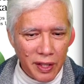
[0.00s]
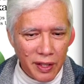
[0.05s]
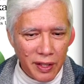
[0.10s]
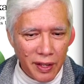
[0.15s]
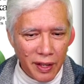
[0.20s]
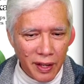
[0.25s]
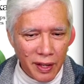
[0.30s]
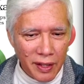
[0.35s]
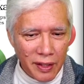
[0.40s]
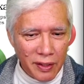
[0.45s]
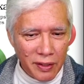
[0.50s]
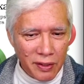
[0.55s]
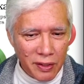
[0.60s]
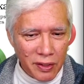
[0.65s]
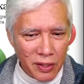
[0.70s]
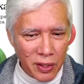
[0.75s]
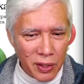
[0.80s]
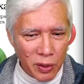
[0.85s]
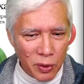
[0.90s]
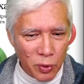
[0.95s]
and
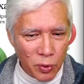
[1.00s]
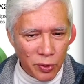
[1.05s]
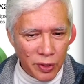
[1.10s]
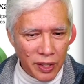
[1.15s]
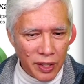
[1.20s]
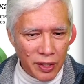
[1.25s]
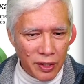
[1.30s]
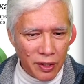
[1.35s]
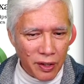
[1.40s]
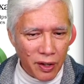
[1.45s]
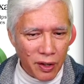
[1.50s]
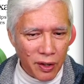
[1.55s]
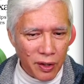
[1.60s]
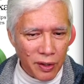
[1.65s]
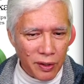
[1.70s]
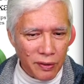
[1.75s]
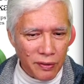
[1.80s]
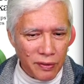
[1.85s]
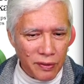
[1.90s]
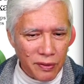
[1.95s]
dark green
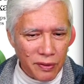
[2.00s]
are